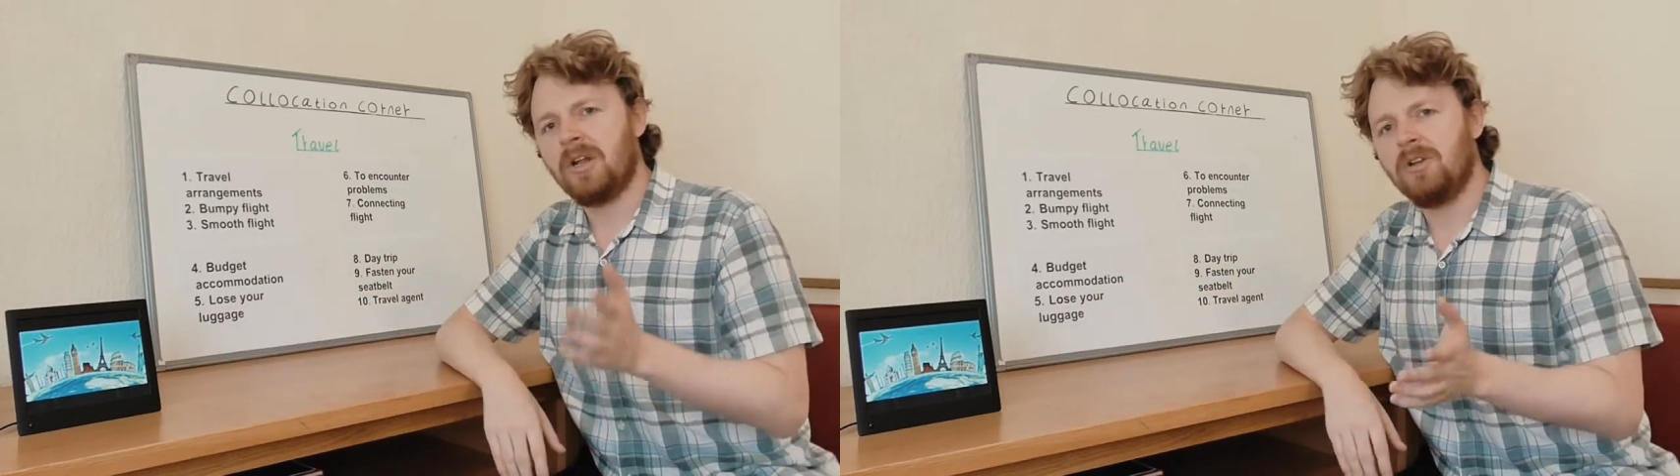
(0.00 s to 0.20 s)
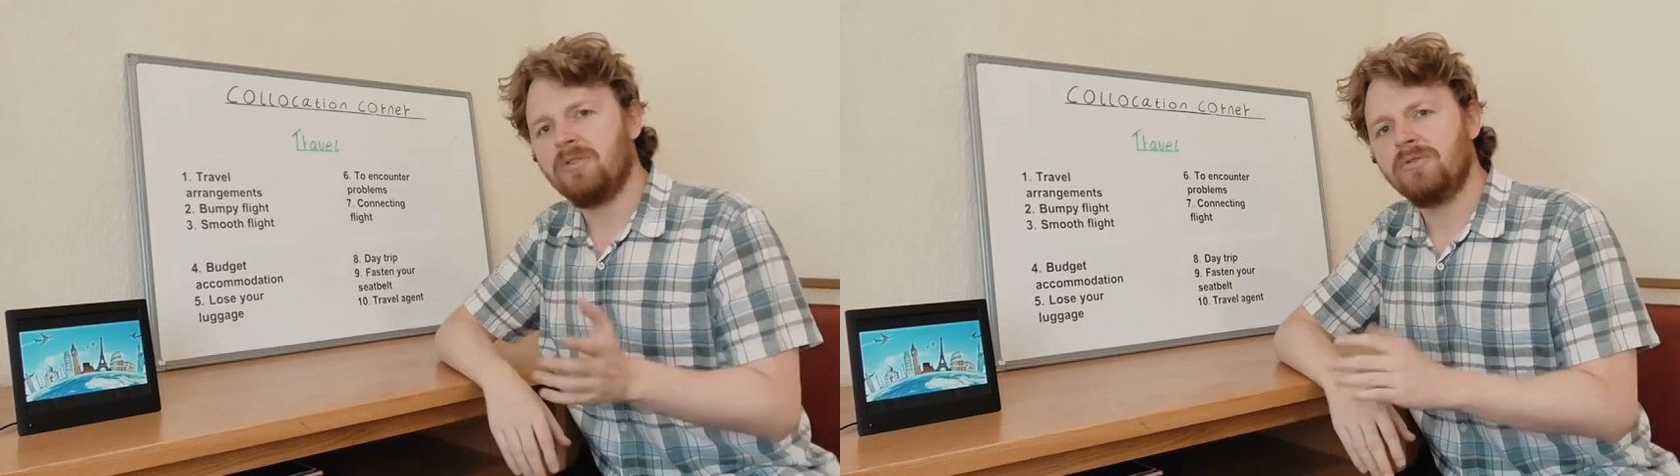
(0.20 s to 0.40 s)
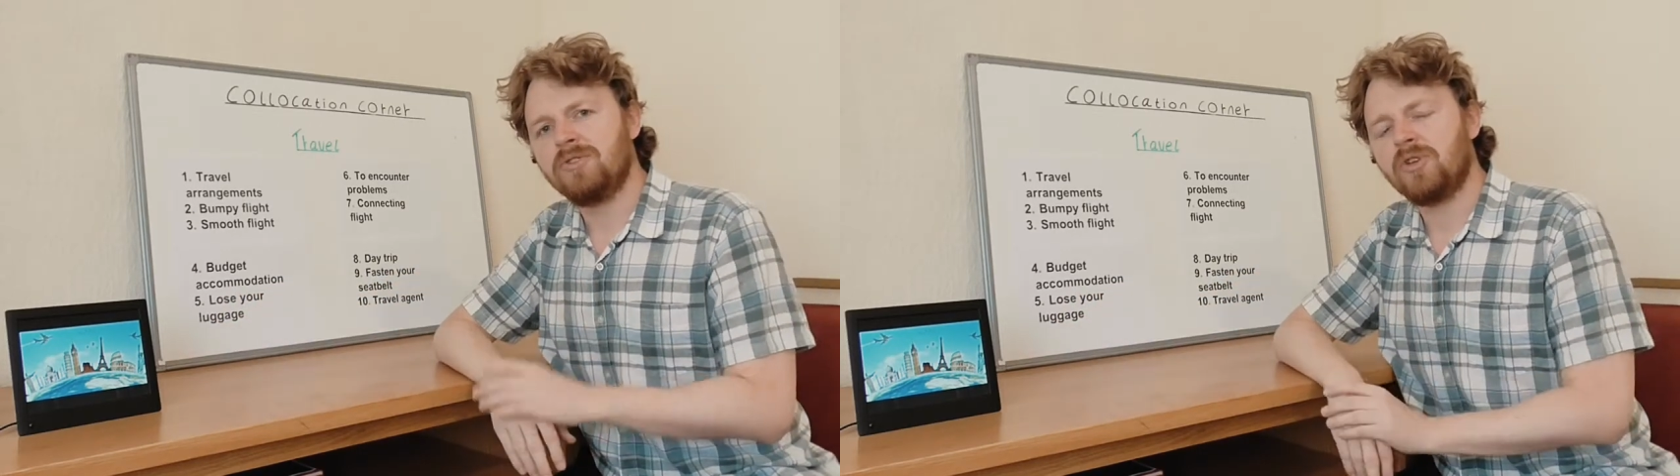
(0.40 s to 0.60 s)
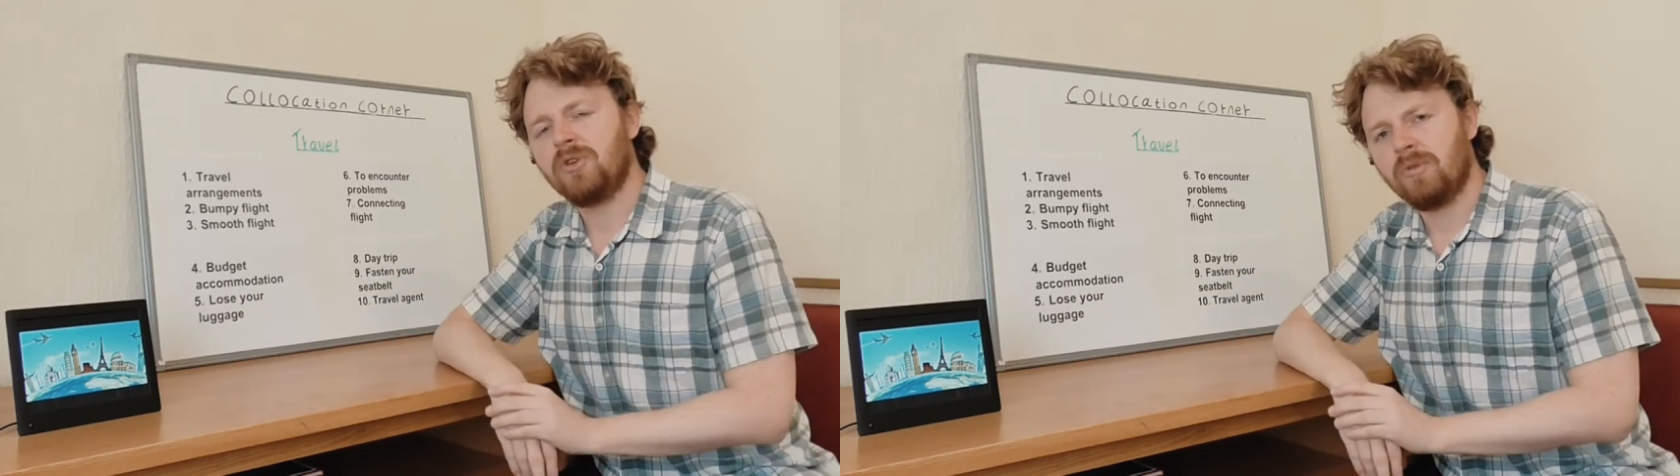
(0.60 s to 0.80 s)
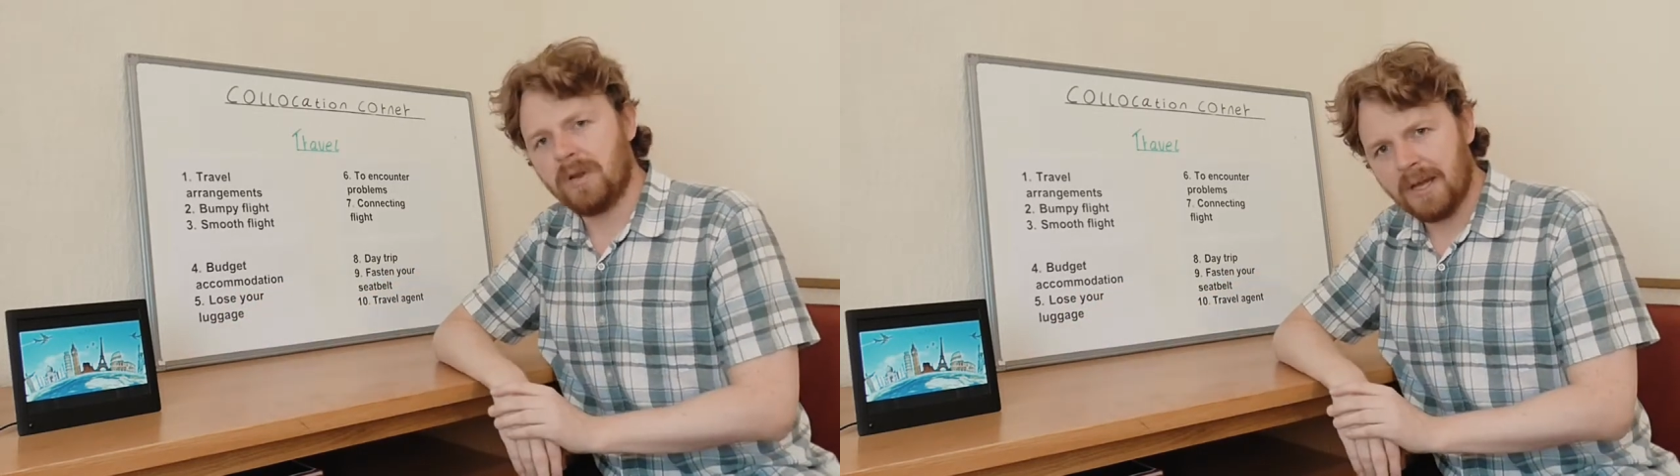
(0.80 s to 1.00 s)
Lose
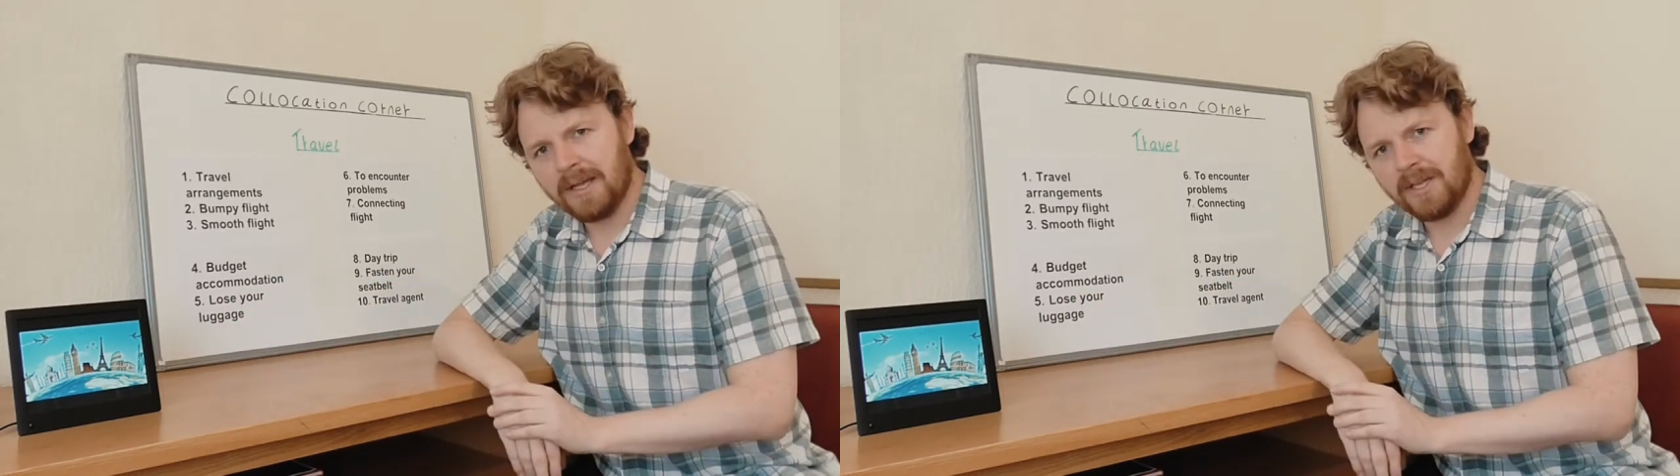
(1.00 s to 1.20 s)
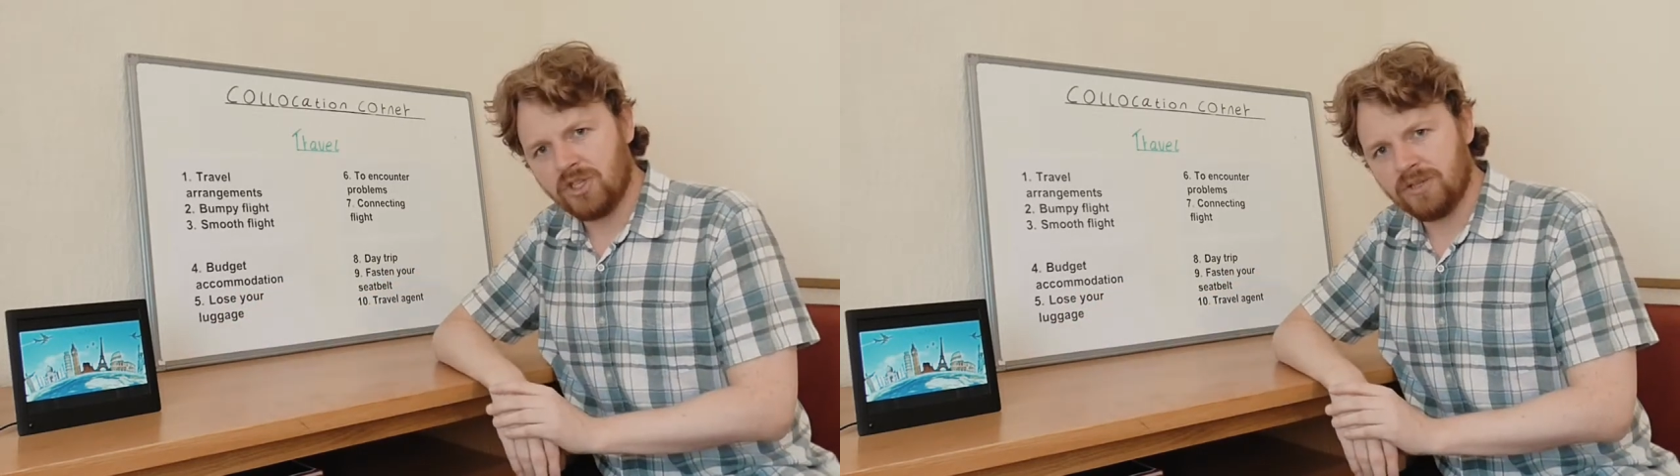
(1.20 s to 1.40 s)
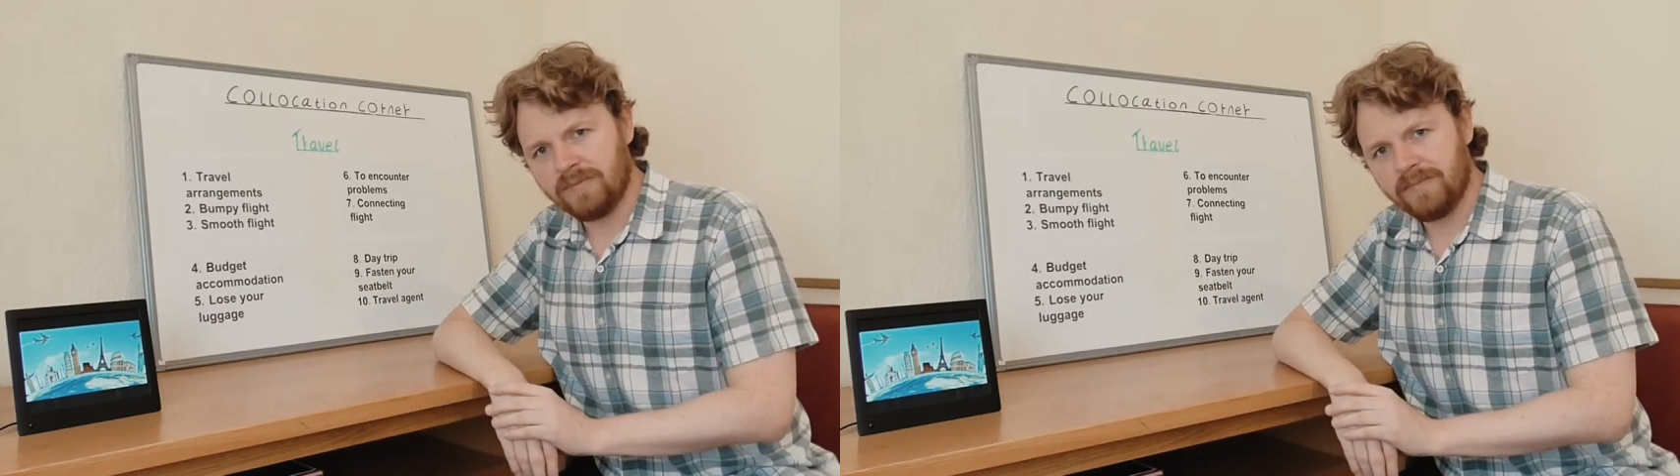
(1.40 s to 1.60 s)
your luggage.